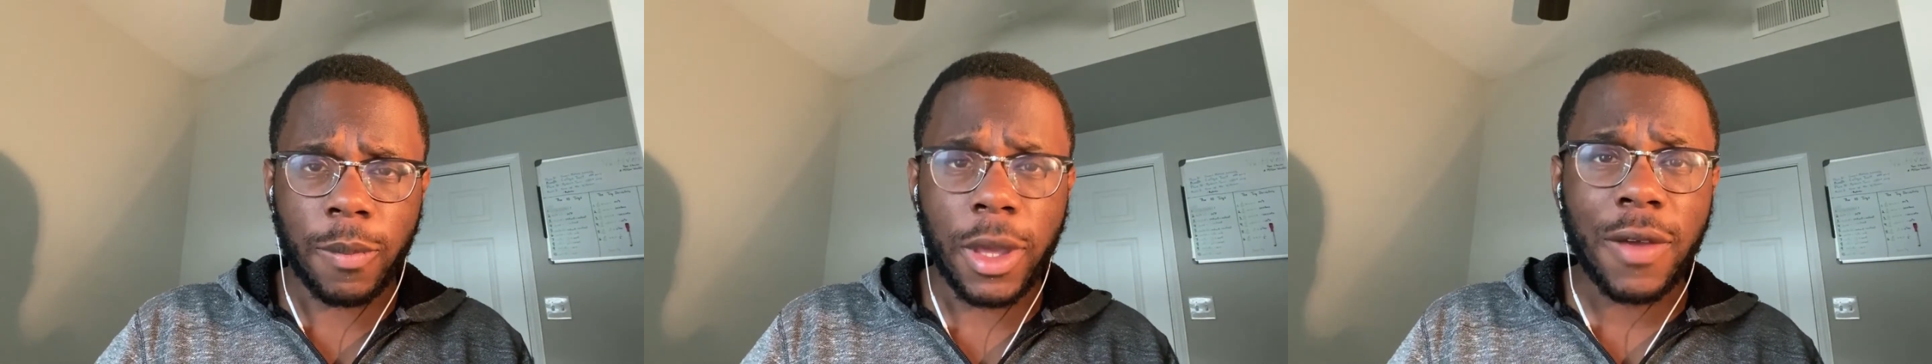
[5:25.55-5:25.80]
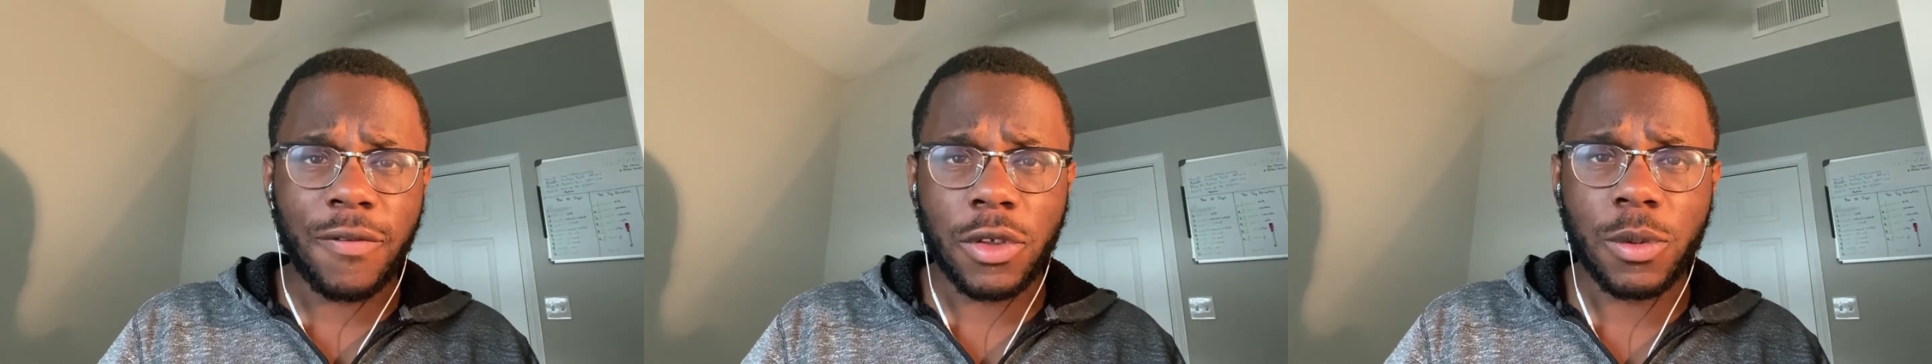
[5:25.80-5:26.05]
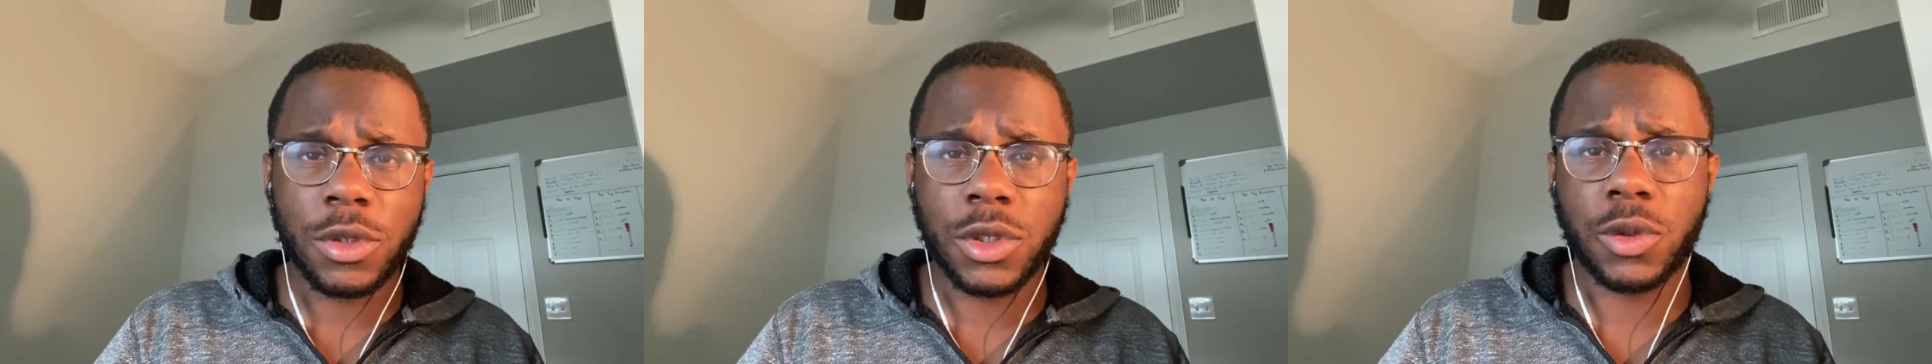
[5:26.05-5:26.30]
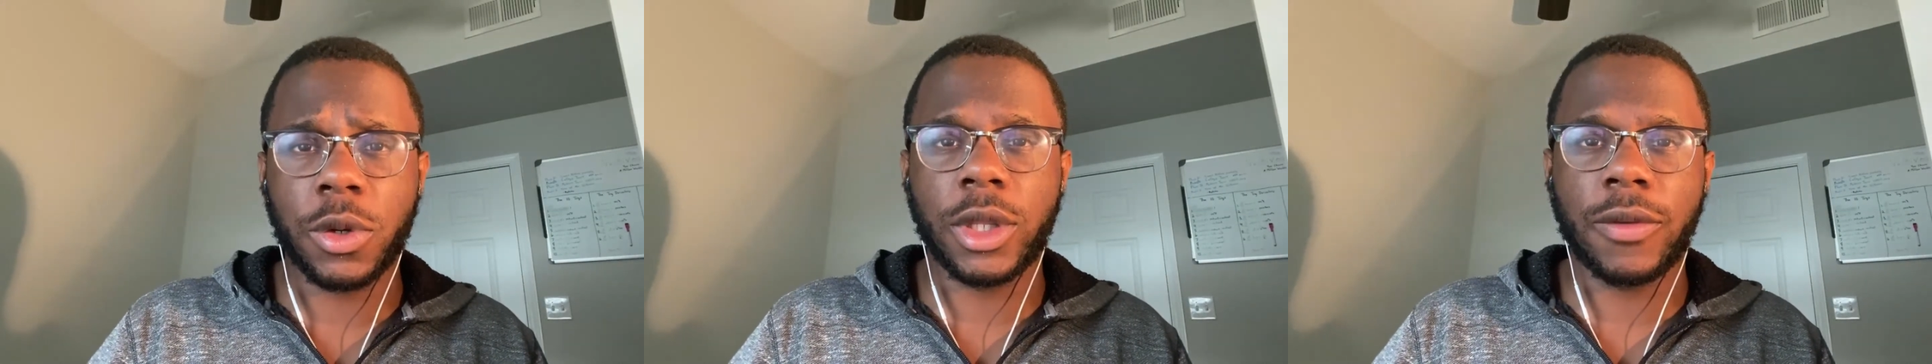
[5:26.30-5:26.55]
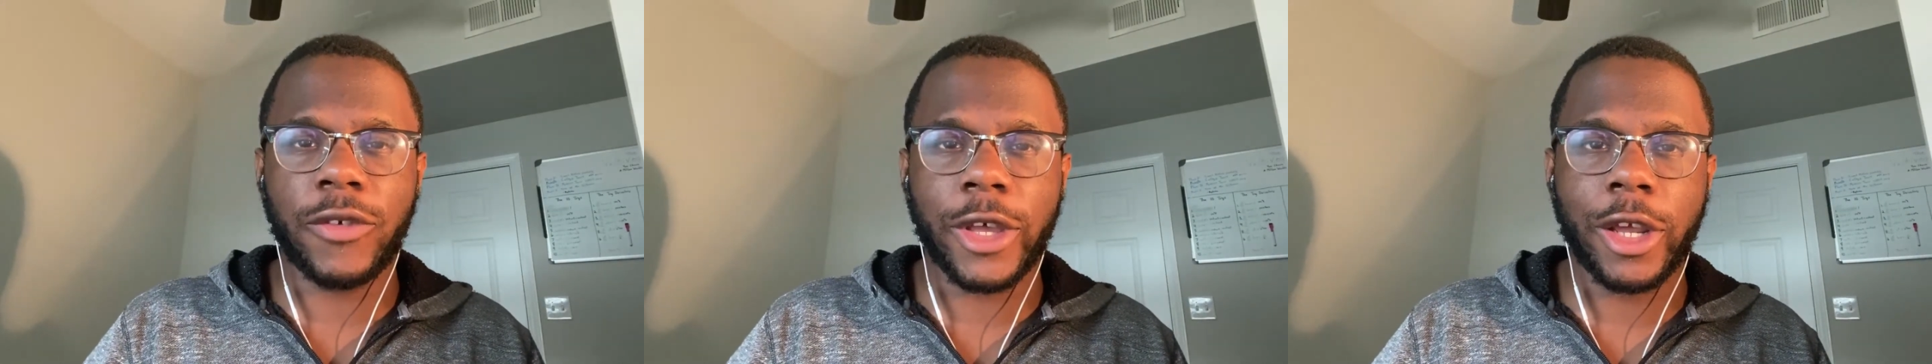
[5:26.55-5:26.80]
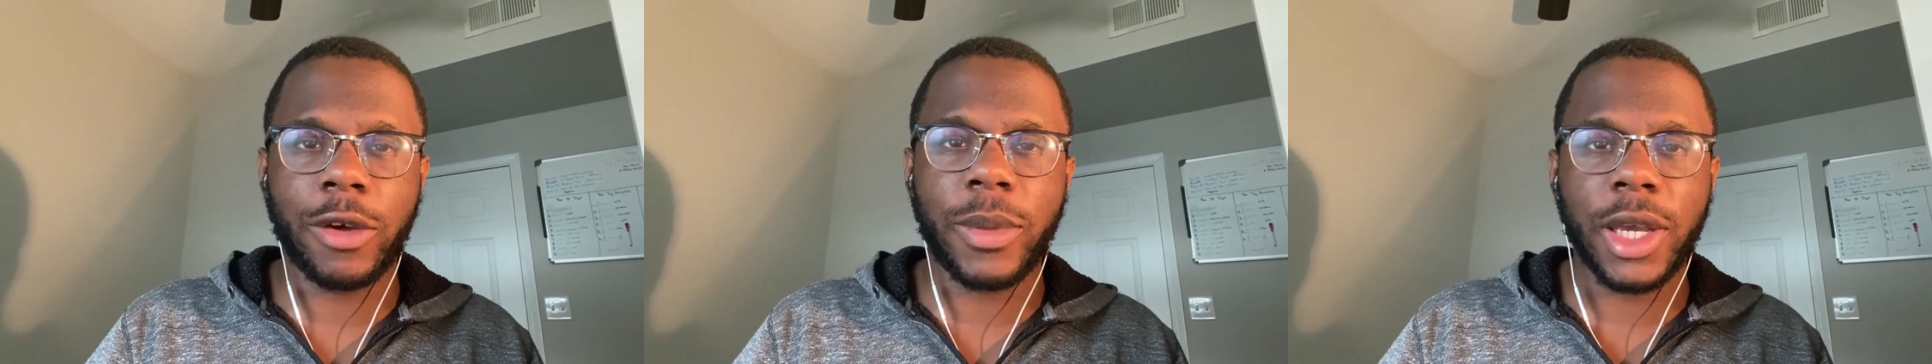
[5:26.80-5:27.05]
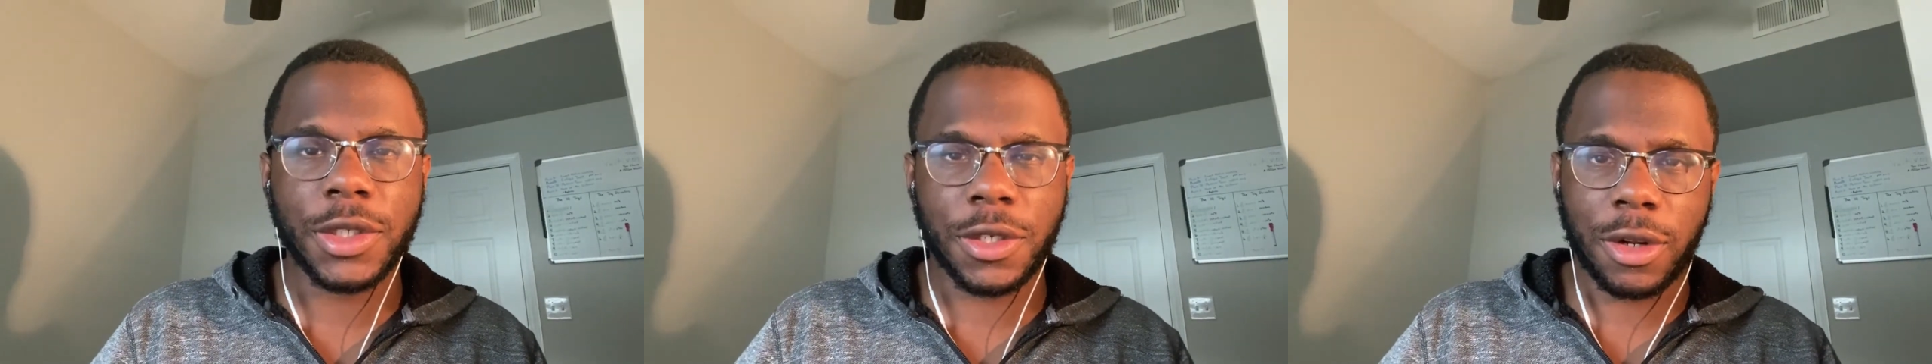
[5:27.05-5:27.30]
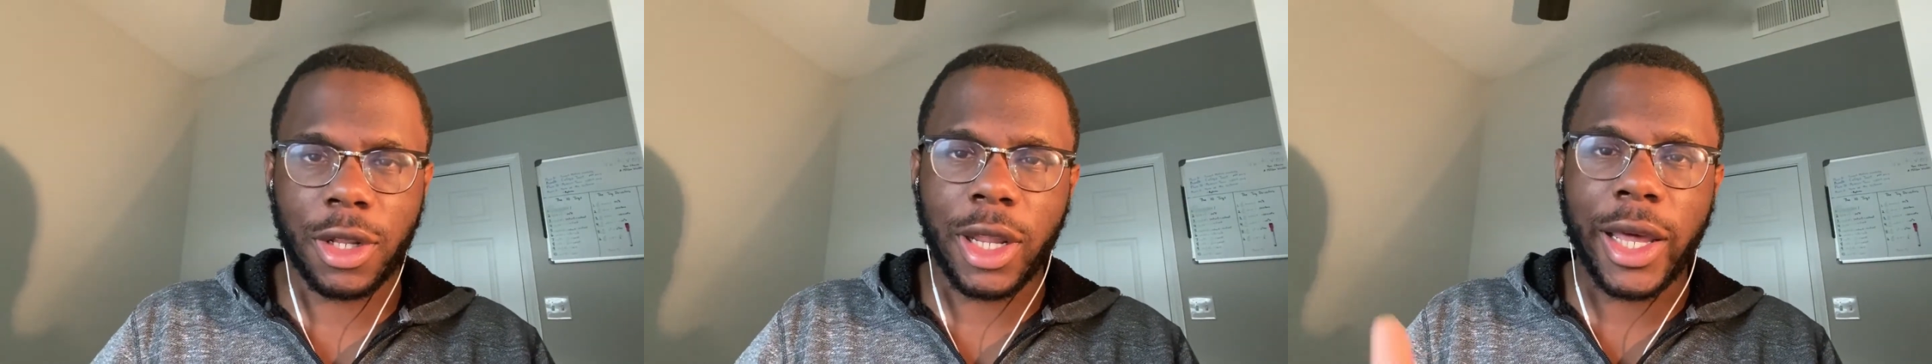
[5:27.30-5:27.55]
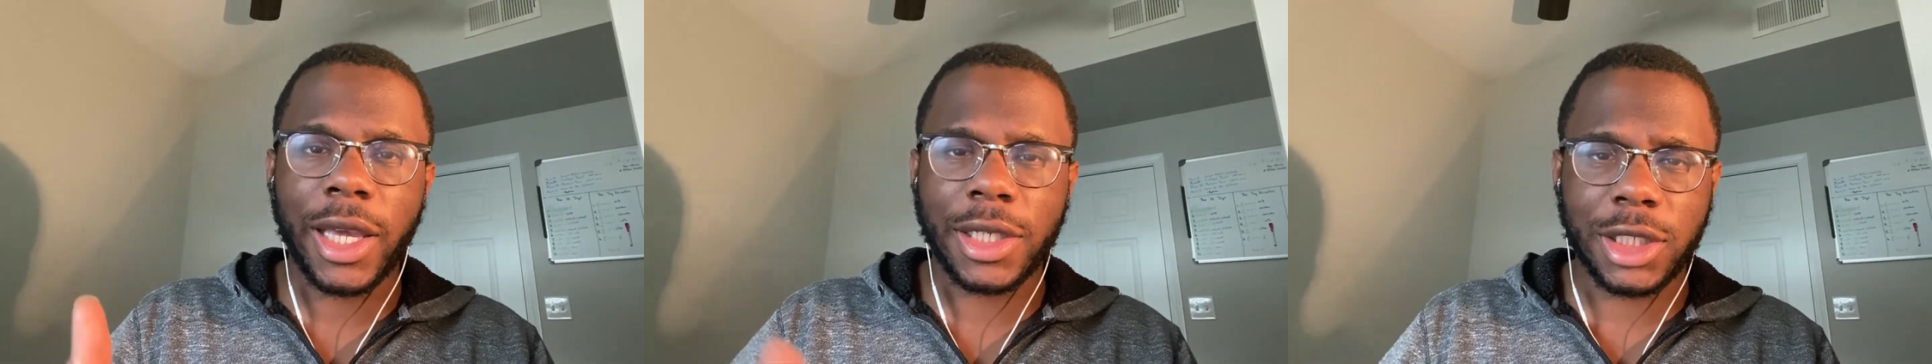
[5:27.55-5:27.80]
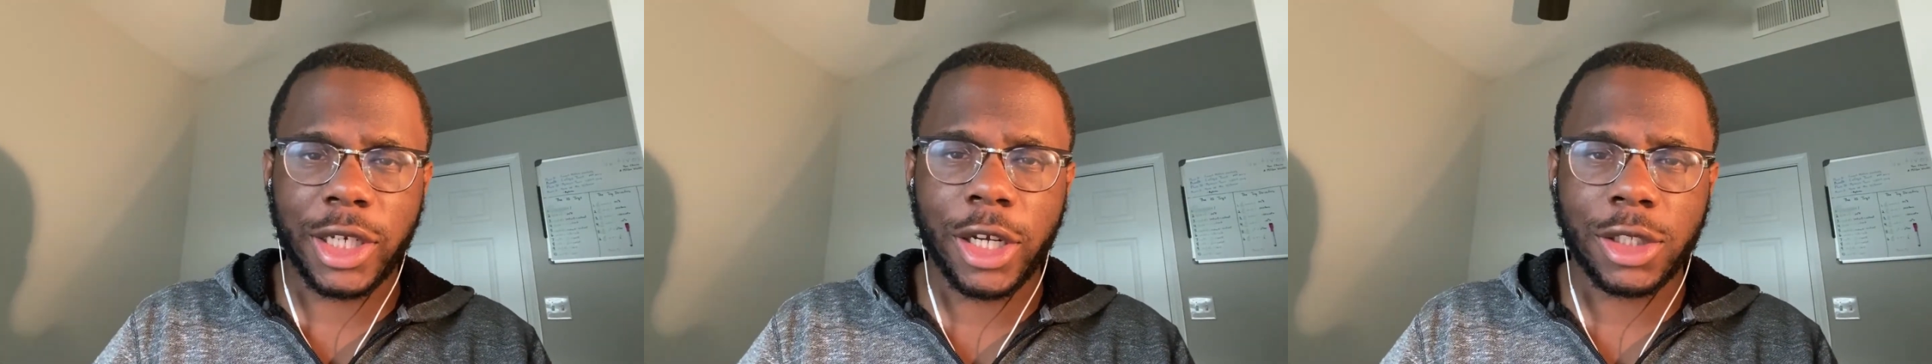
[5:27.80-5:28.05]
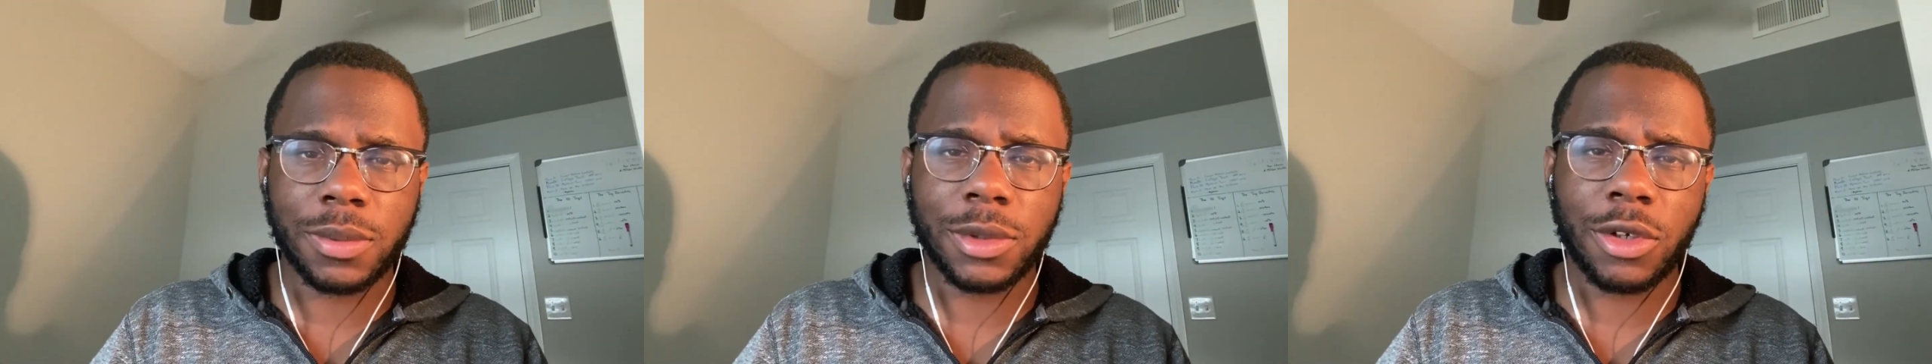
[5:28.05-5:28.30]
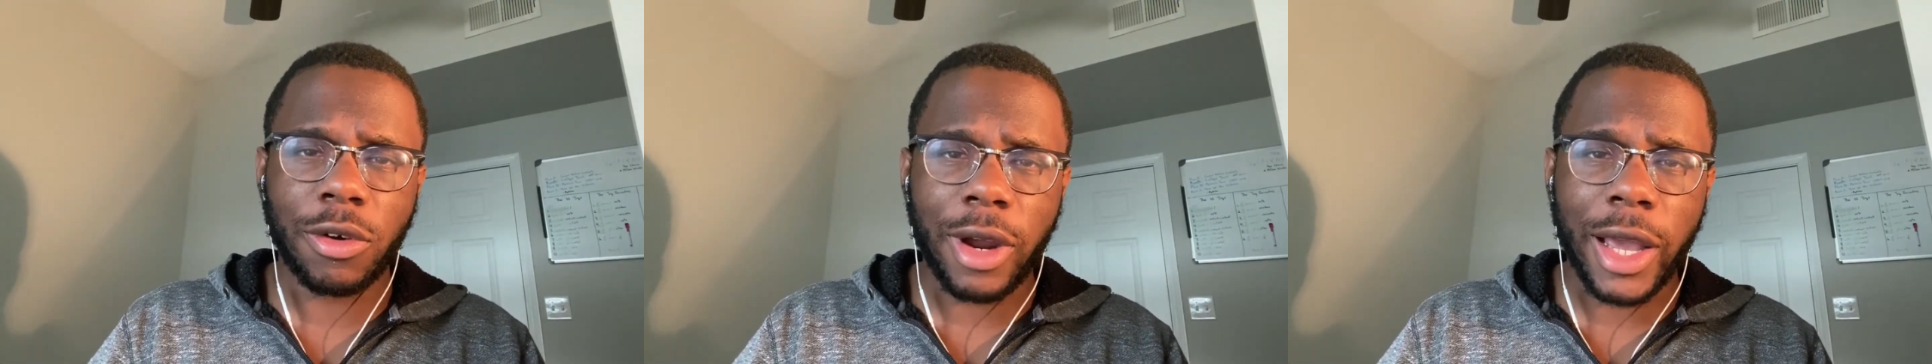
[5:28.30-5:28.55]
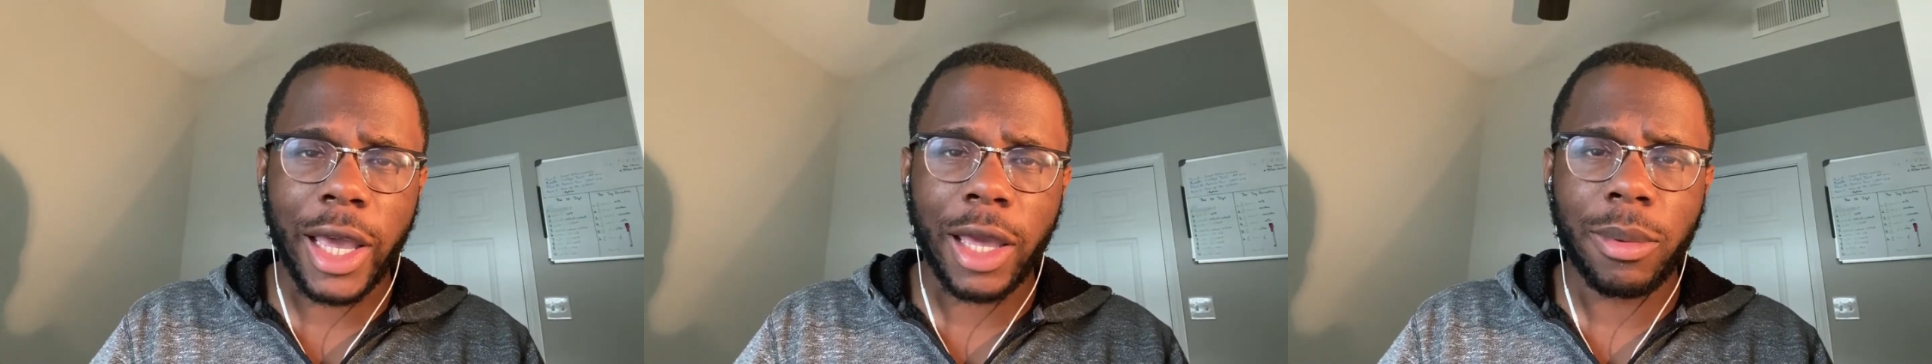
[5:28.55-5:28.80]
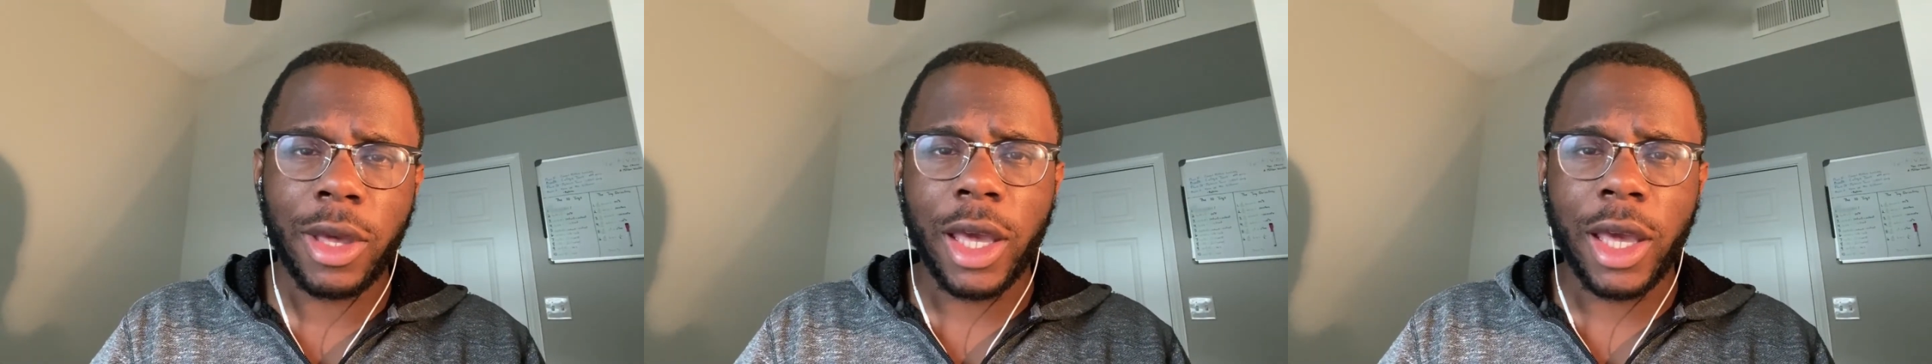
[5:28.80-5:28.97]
If you enjoyed the video, make sure to like, share, and subscribe.